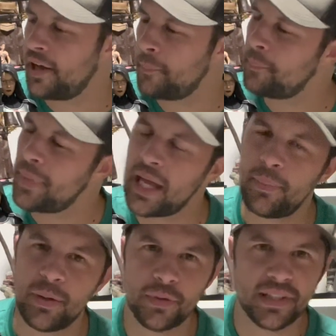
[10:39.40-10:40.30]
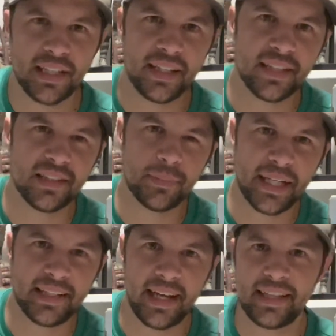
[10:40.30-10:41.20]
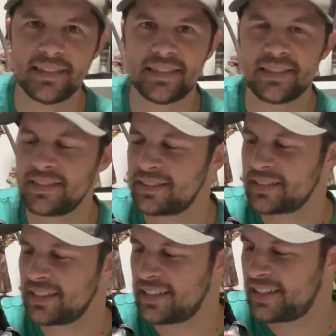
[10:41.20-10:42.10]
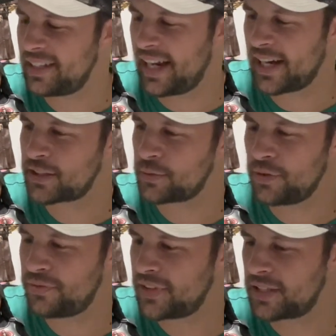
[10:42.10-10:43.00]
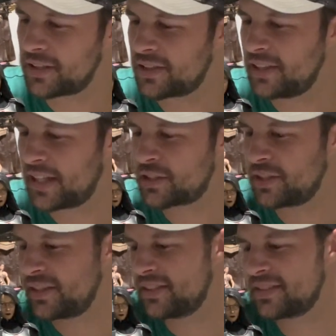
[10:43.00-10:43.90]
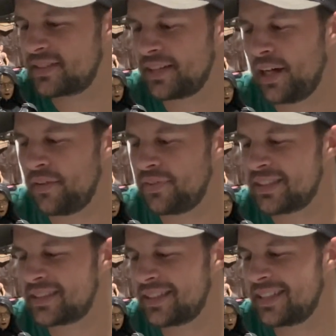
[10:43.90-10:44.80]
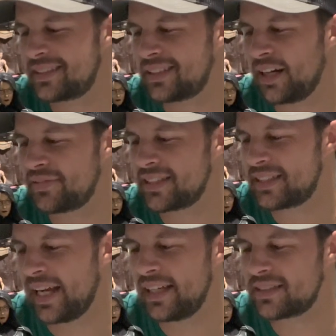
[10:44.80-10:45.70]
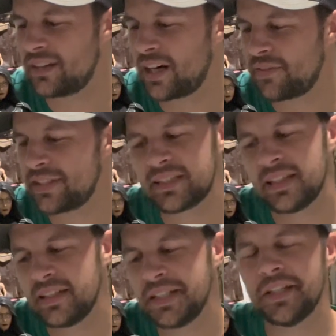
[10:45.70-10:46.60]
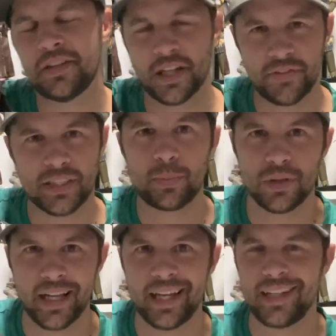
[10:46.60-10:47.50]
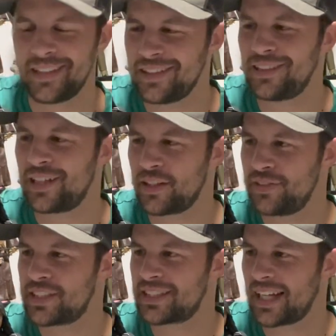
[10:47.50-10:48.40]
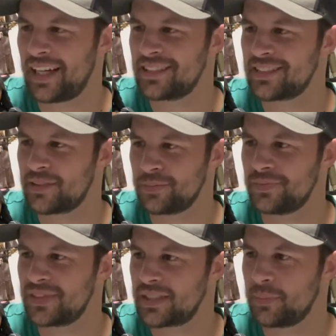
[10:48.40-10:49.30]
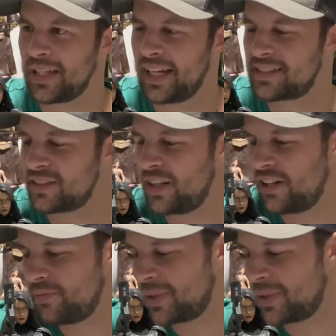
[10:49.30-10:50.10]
Maybe we'll dig into my dad's actual figure collection and stuff. It's tough to say. A lot of it's played. A lot of it's gotten some nice love.